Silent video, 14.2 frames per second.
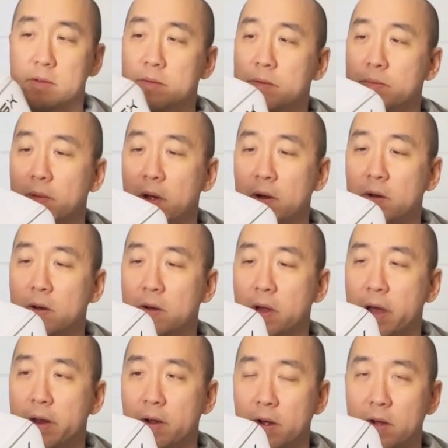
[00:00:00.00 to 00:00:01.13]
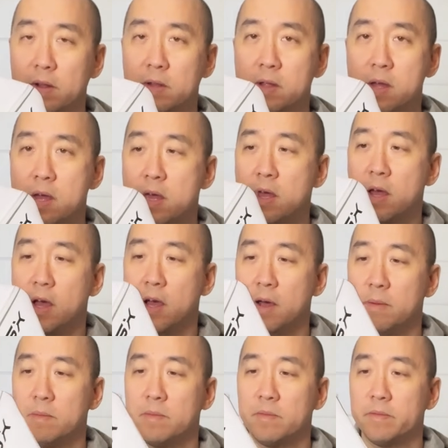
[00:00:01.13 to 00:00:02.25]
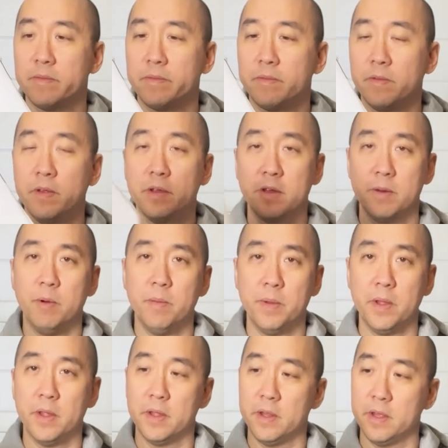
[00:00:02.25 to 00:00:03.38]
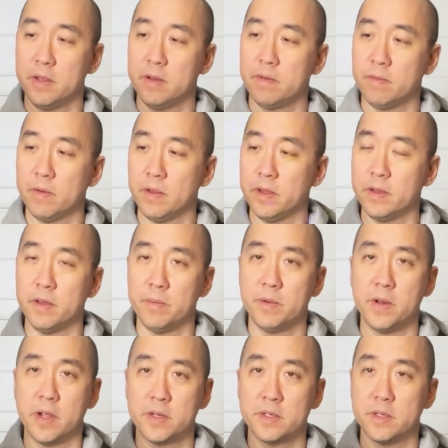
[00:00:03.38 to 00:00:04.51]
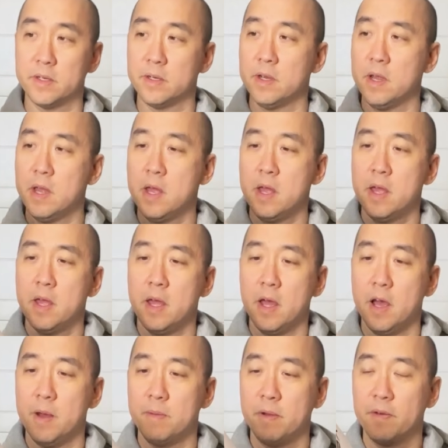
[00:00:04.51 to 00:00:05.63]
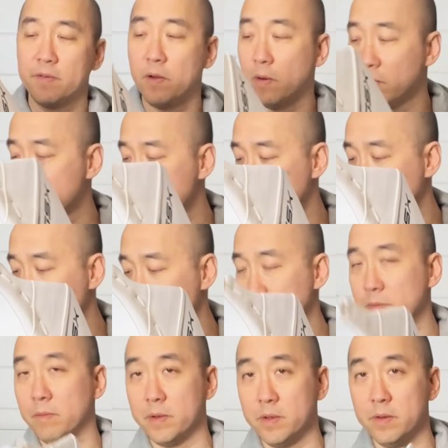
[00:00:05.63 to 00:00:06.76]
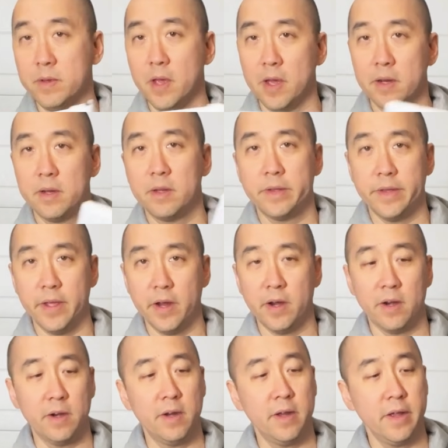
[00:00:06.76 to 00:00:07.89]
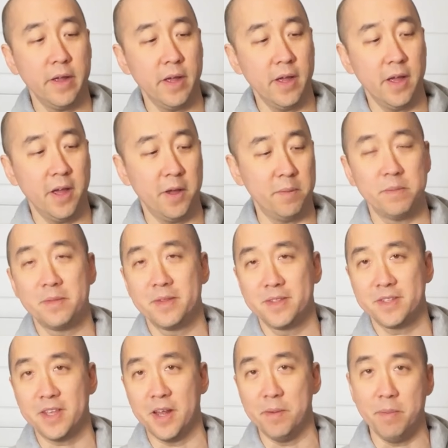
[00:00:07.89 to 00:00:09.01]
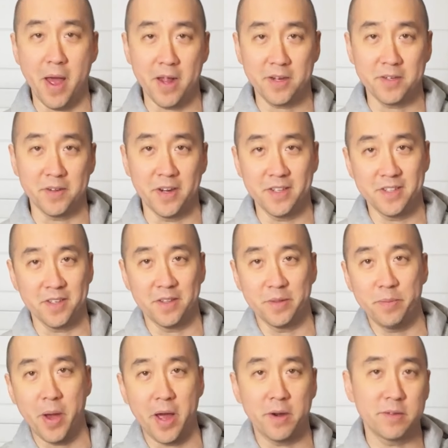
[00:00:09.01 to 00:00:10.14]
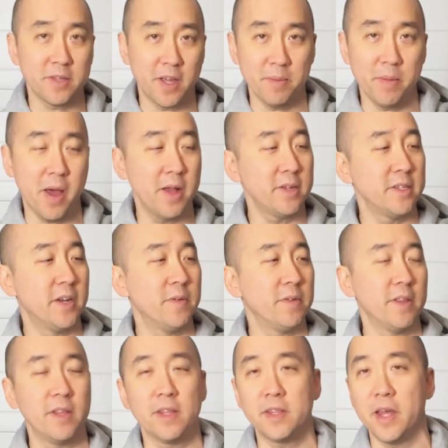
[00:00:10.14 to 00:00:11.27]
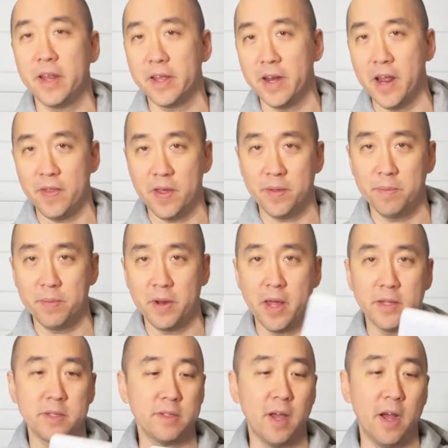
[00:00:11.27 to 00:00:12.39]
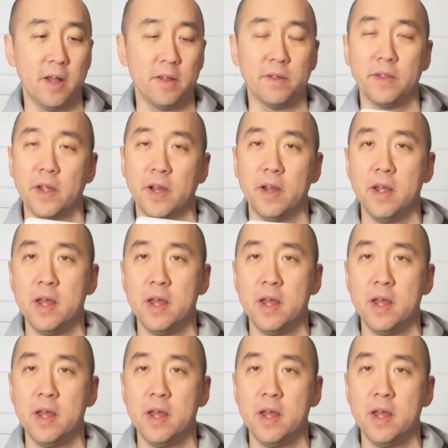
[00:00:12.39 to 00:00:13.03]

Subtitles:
blocker at all. Really good mobility, really good protection. Of course though, when you get gear, it's got to match, right? So the pattern's got to match and everything like that. You got to have that bit of that style in there.